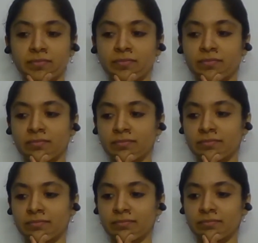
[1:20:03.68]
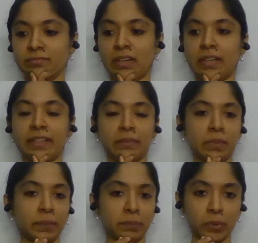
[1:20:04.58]
Mm, I have
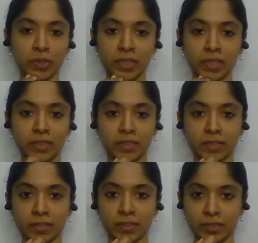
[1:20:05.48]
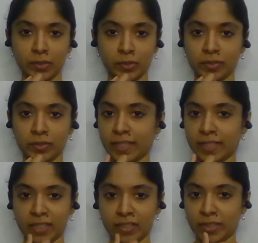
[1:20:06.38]
my book. You know, they
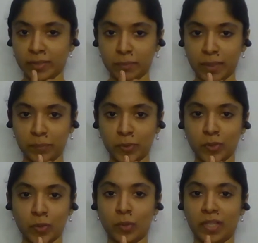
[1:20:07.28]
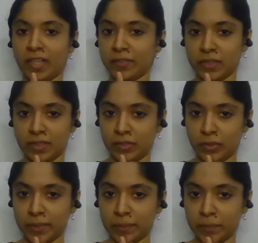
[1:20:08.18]
can read my book called "Life Is a
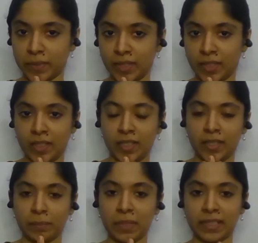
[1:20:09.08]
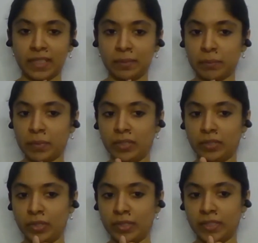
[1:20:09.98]
Dream" by Dilmi
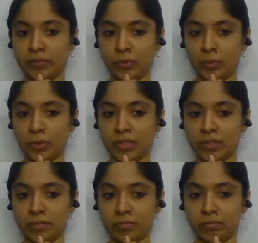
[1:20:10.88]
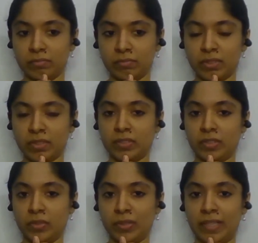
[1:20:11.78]
Mahadurage if you uh,
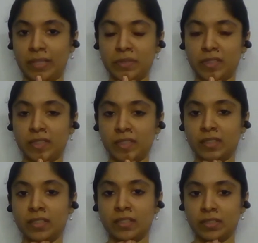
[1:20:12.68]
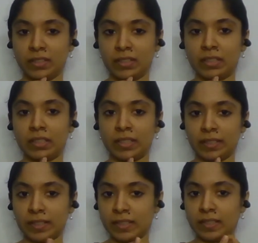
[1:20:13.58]
search it on Amazon.
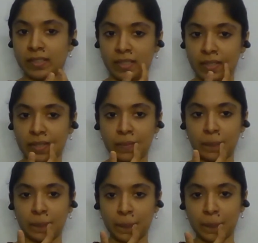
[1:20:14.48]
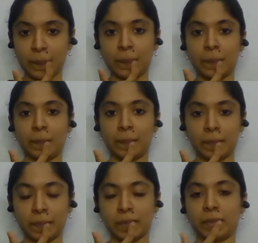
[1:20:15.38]
And uh,
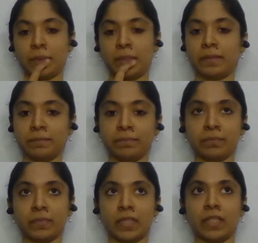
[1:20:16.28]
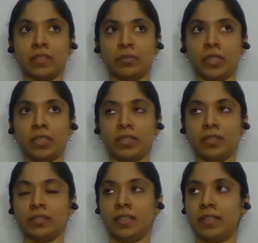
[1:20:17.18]
so yeah, and where uh,
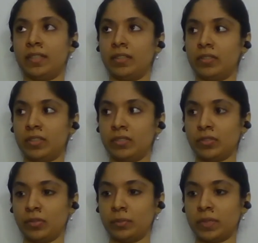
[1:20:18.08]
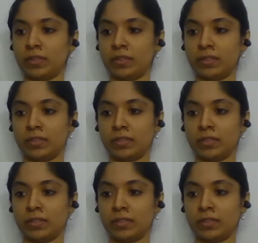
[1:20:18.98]
else they can reach to me?